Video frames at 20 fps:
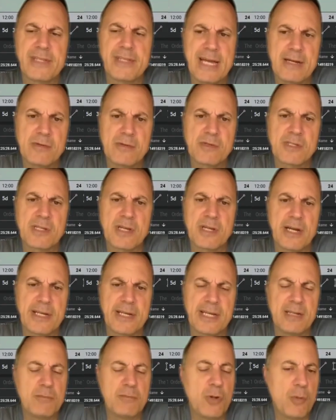the
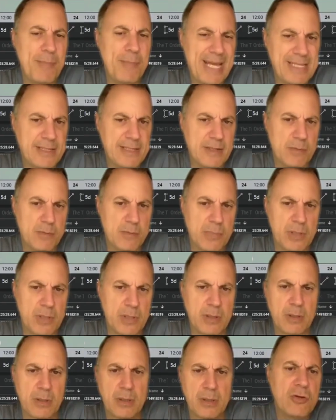downside in momentum,
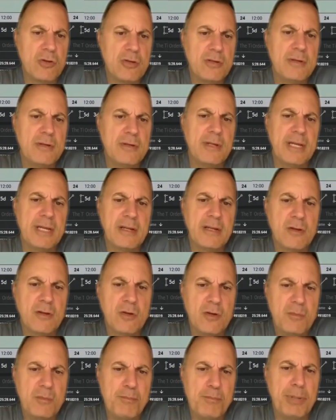it
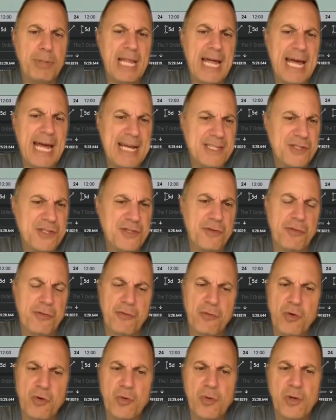could blast
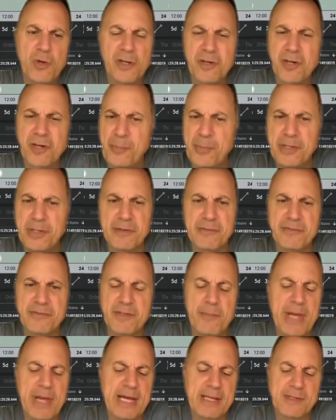through a couple
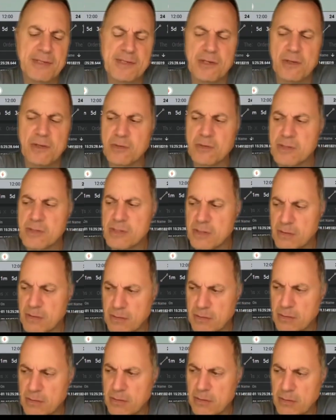of demand zones.
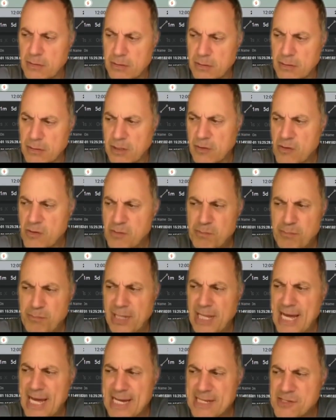It could
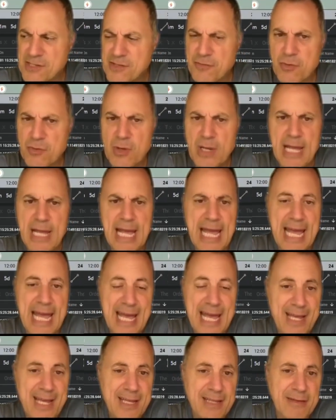blast through,
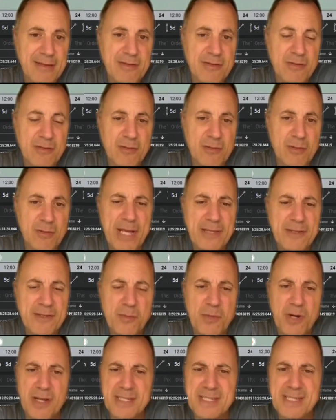and
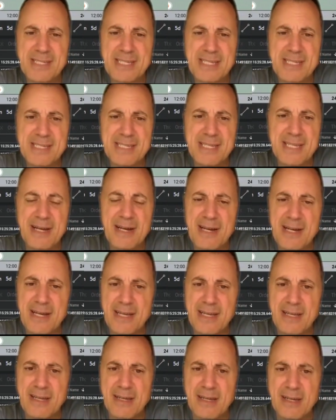momentum on
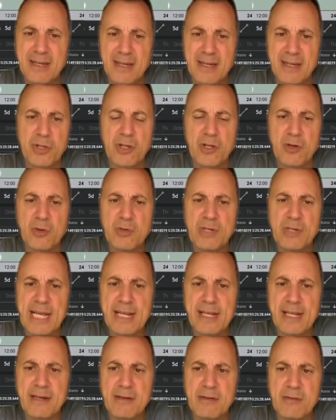CCI is below
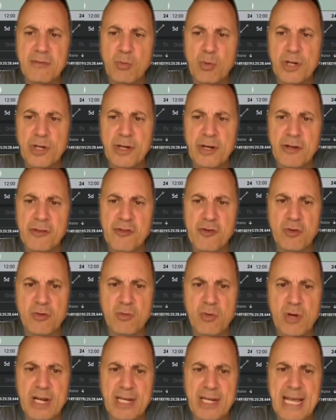negative
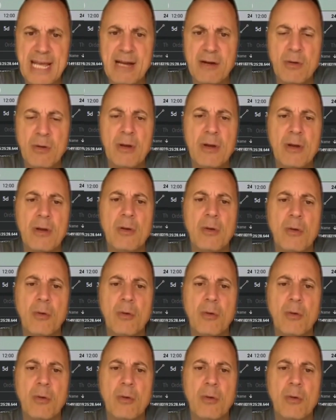100 right now.